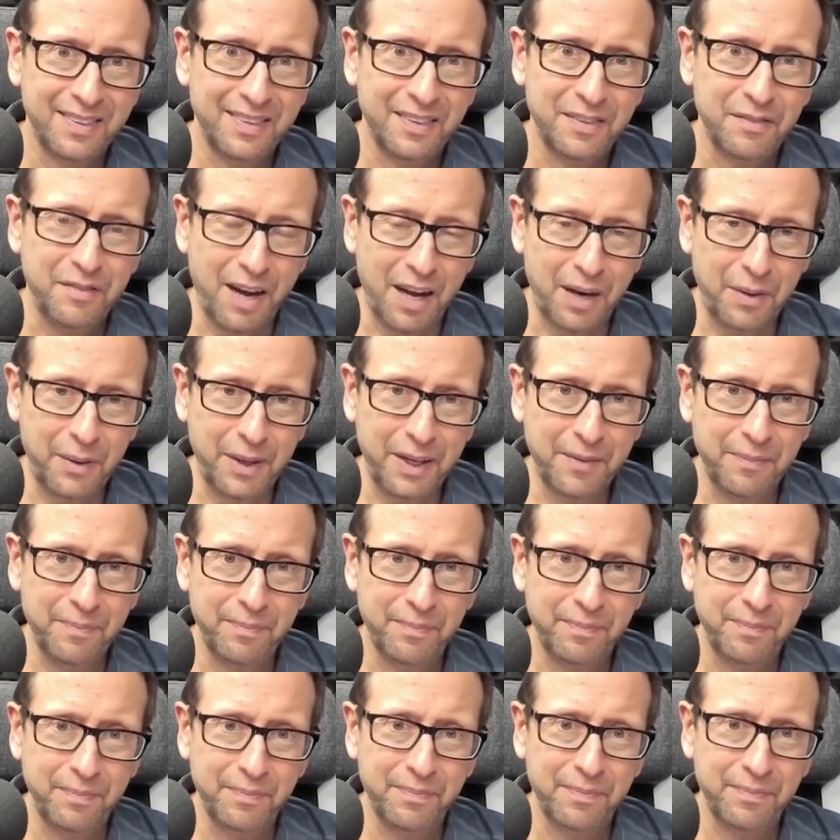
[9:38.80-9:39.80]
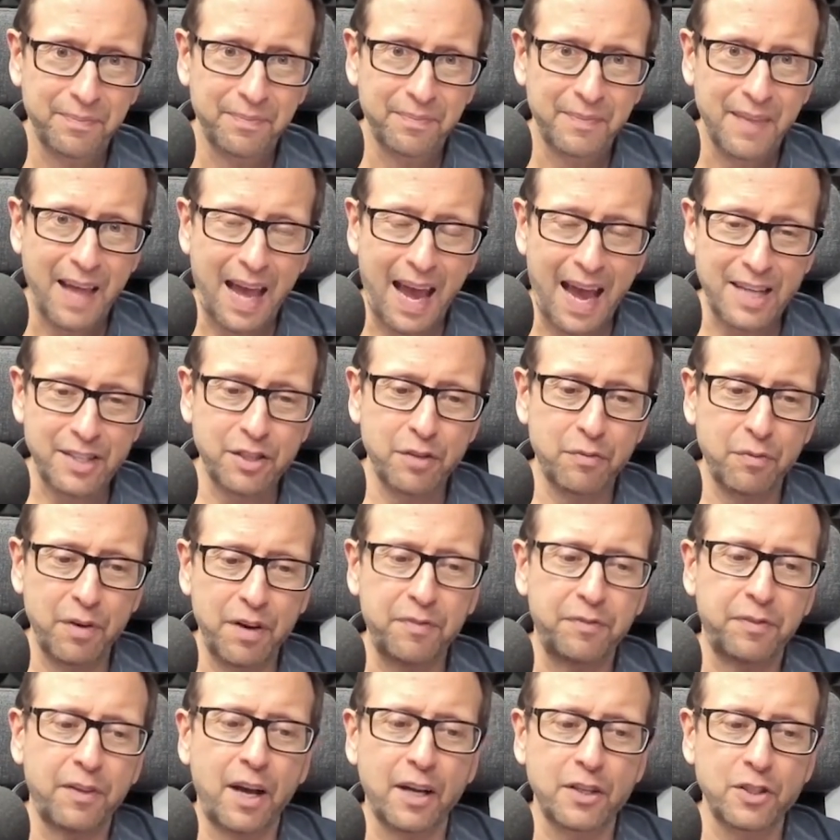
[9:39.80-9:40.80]
Following? Acid
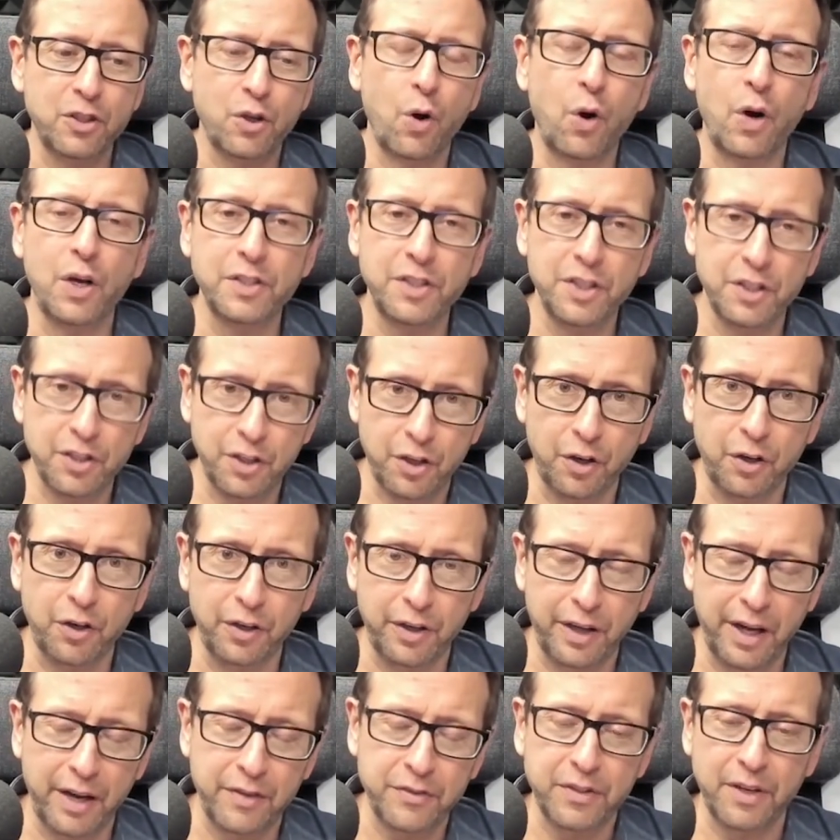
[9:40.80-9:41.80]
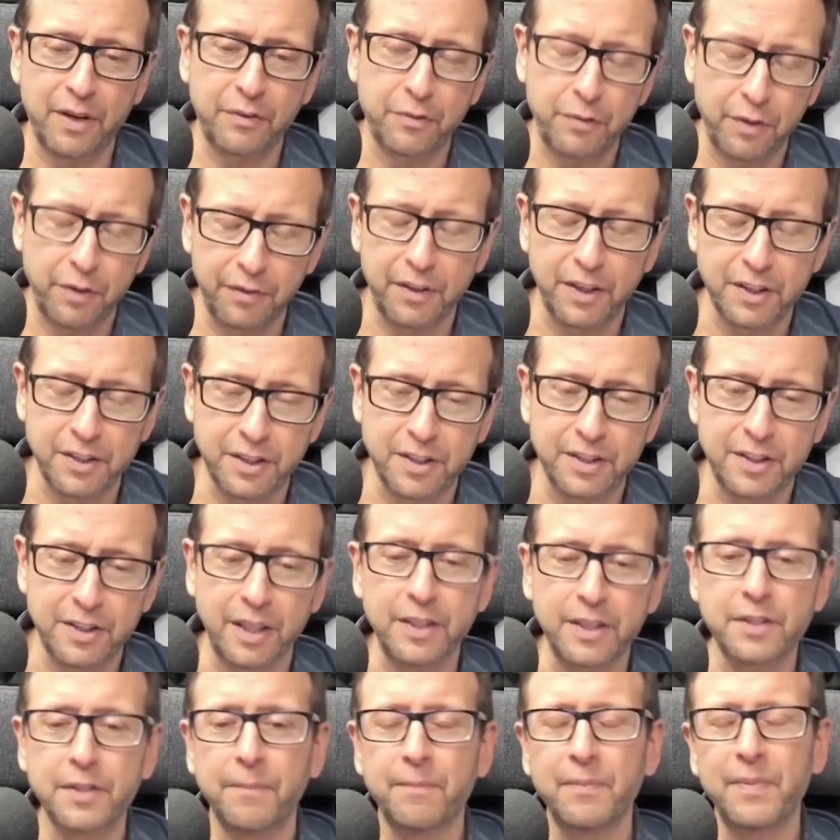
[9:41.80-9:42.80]
reflux causes GERD, gastroesophageal reflux
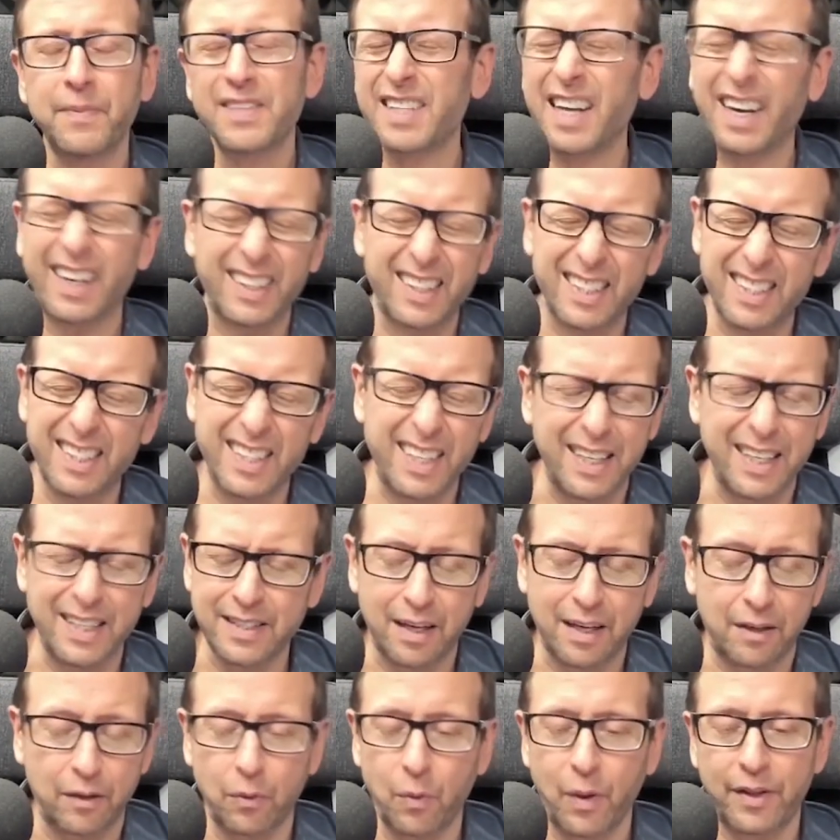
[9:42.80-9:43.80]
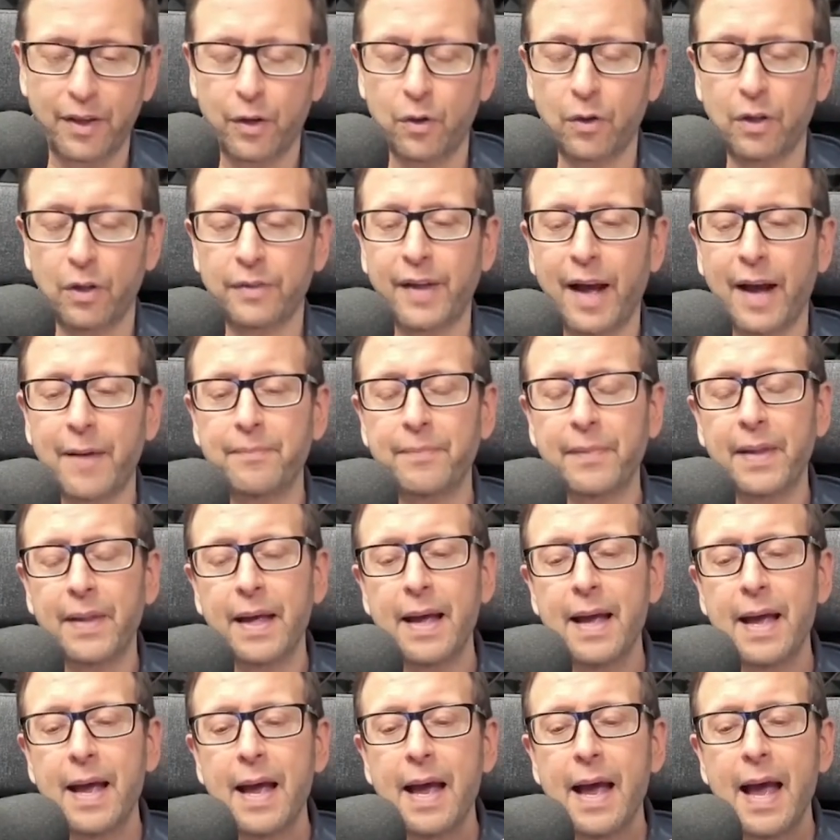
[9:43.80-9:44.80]
disease. It's not a disease. I don't know why they call it that.
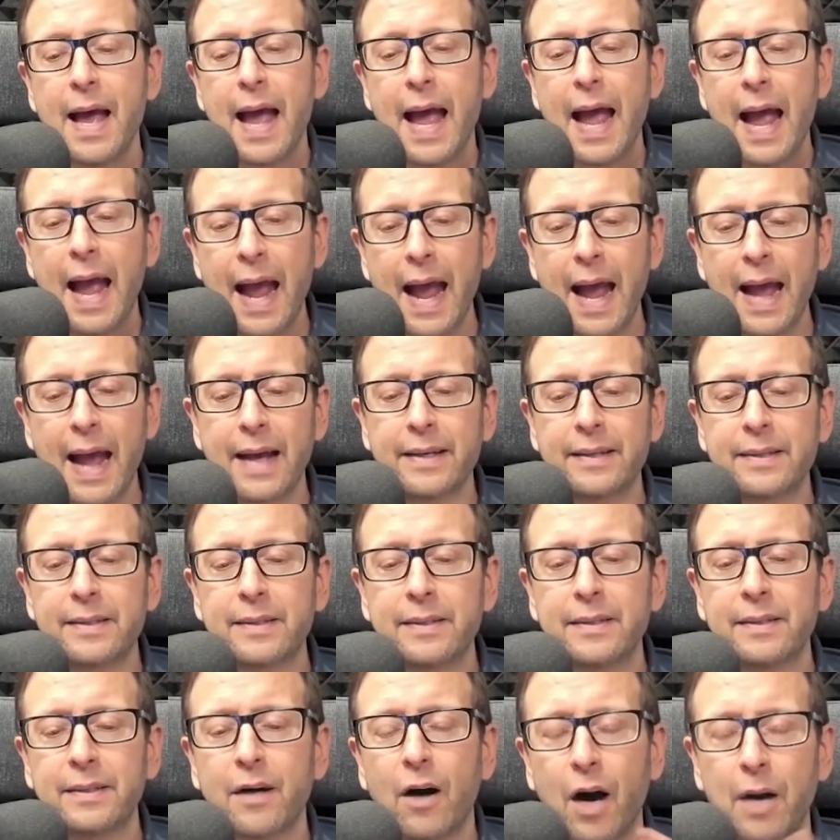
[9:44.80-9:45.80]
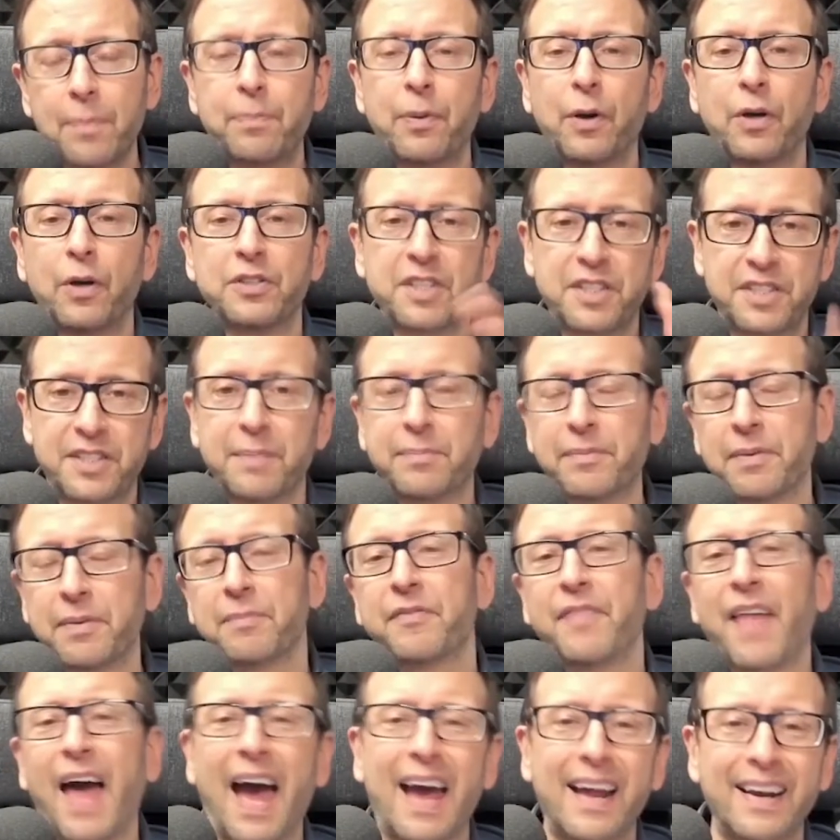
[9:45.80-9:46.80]
And heartburn is a symptom
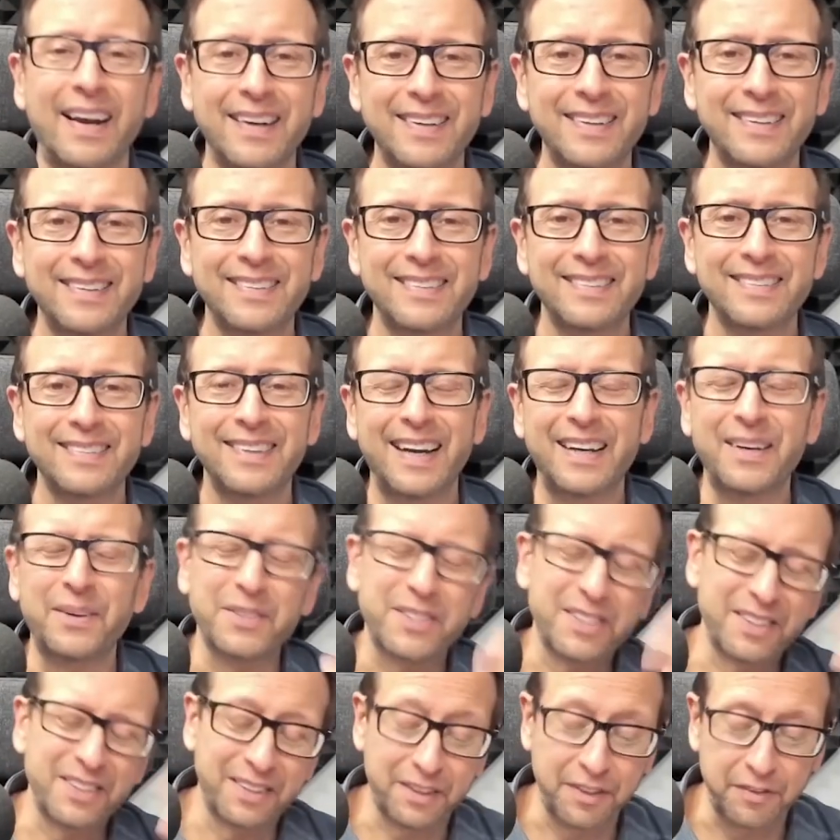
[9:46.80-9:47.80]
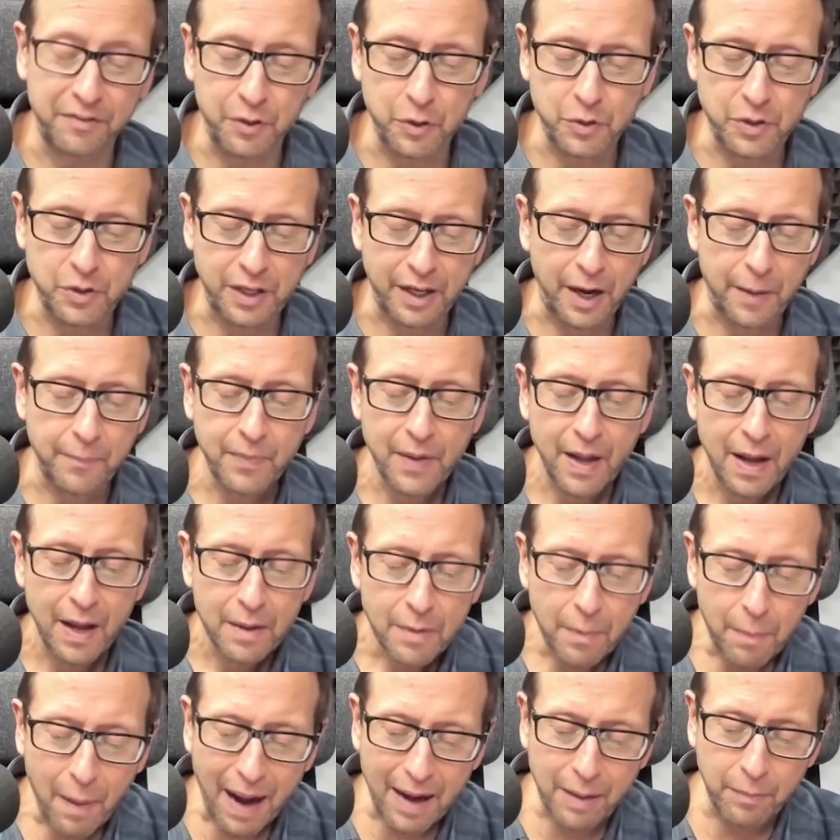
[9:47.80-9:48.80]
of that. I know it's a little confusing there.
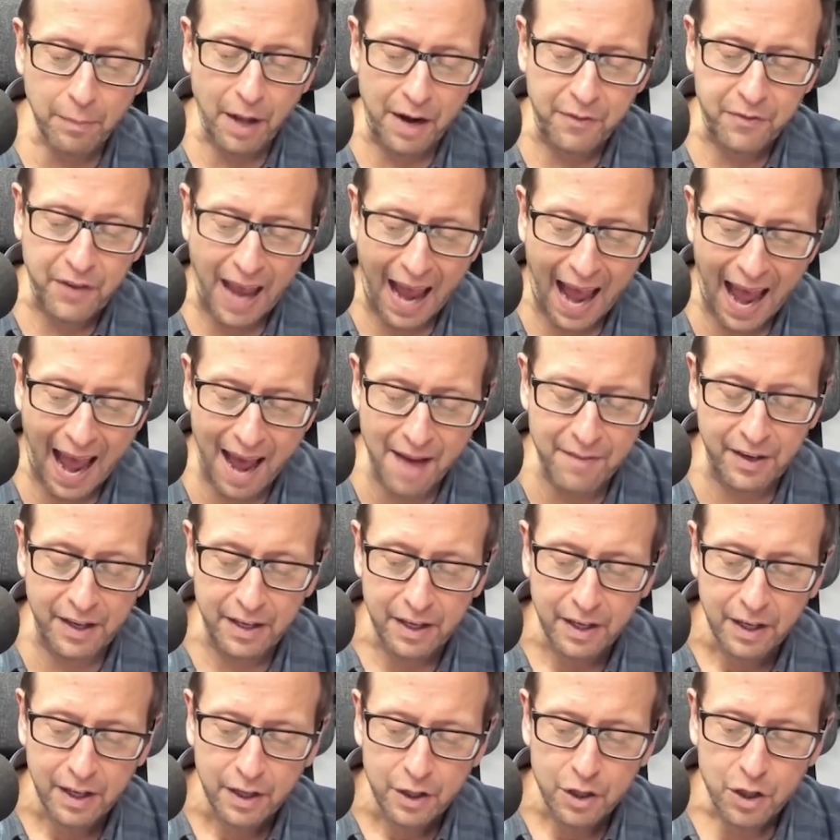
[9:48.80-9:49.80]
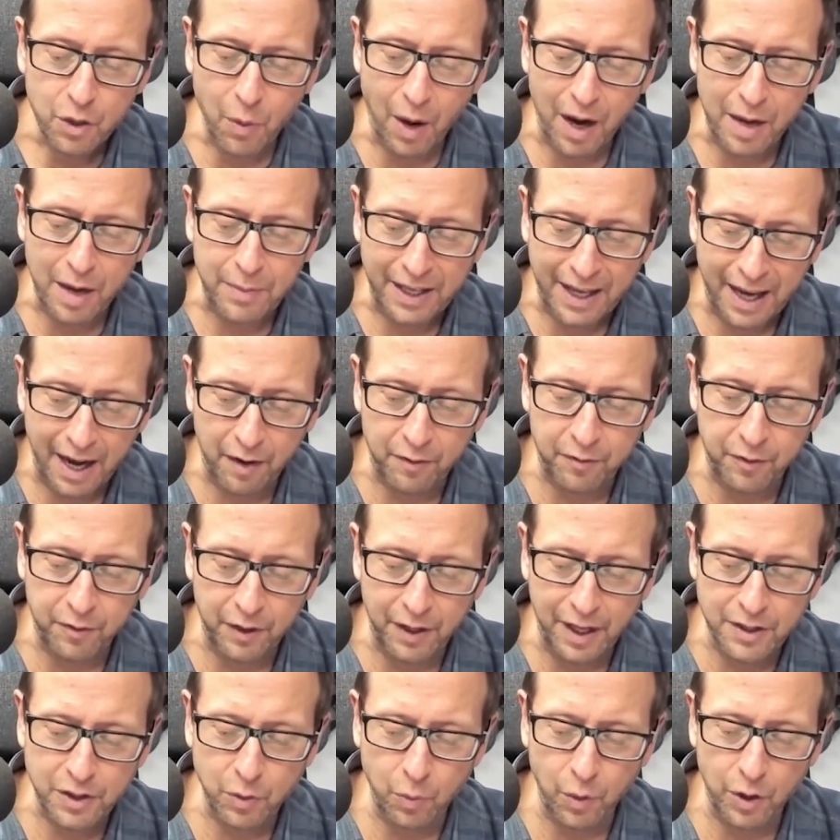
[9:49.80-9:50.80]
But bottom line, if you have it, you want to be
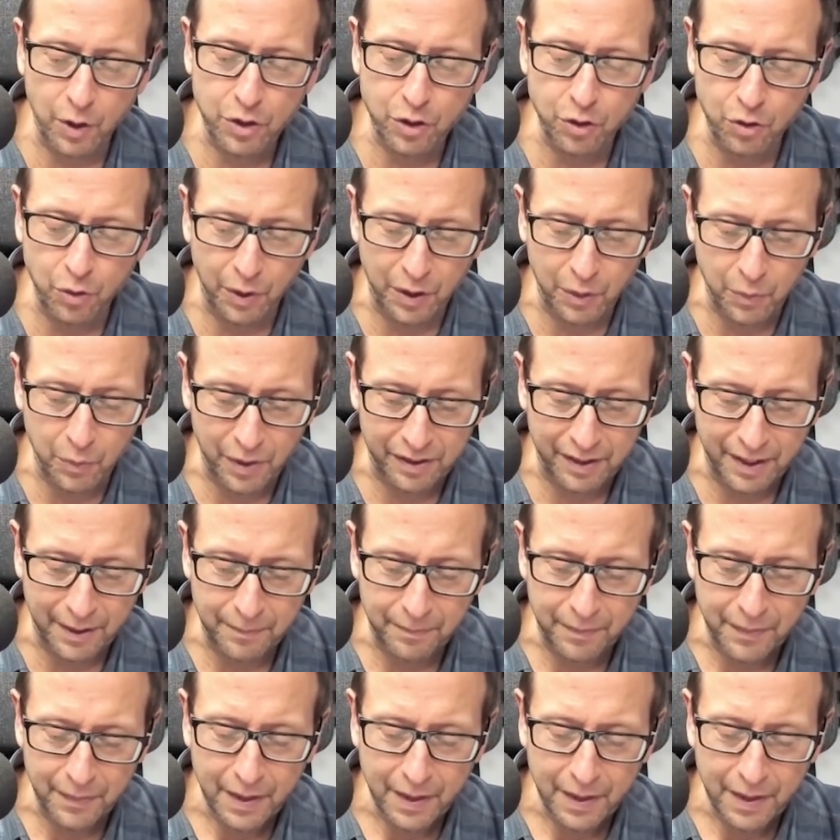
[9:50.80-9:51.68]
careful as to what you're doing with it.